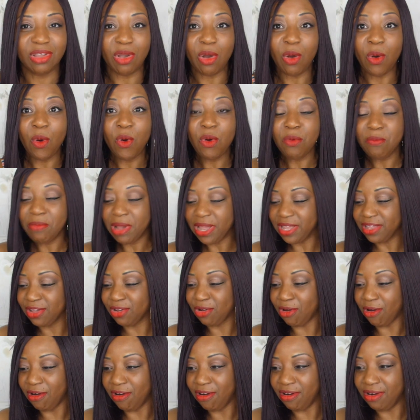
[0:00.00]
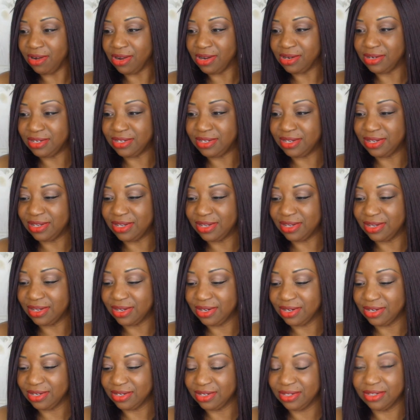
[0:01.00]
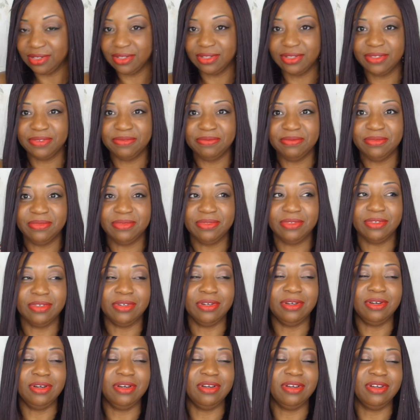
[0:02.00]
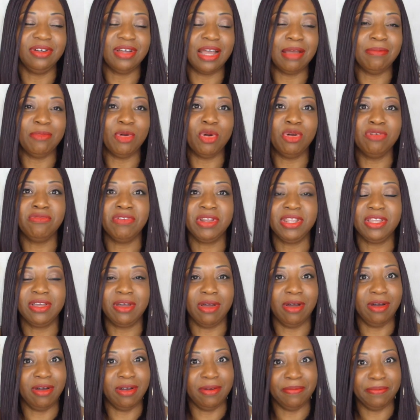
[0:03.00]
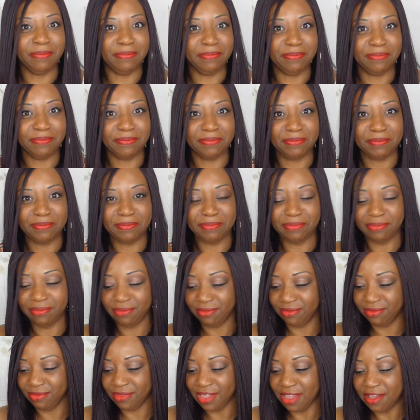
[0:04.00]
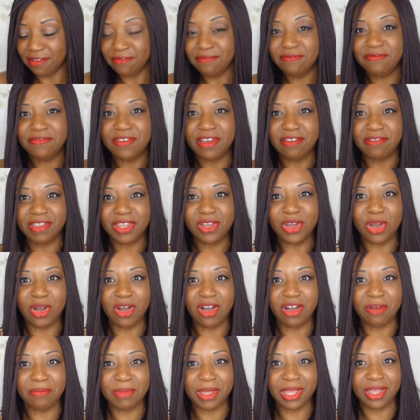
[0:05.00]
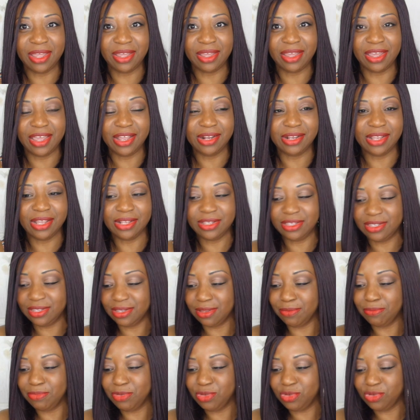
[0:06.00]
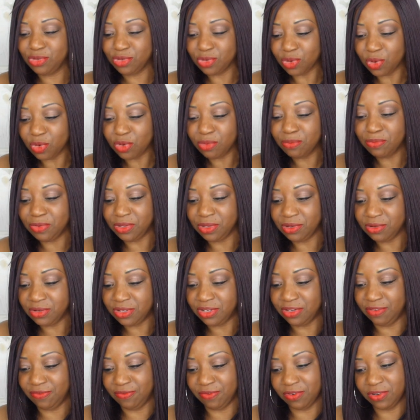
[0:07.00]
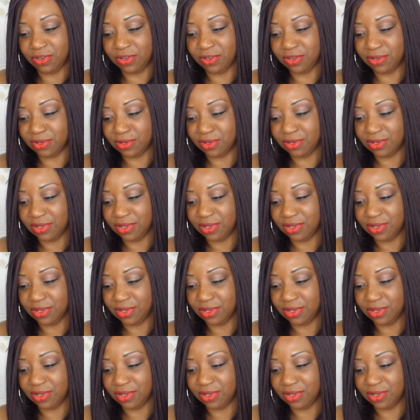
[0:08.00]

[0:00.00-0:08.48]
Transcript: Oh my god. Oh, I'm already calm. Very calming. It is so beautiful.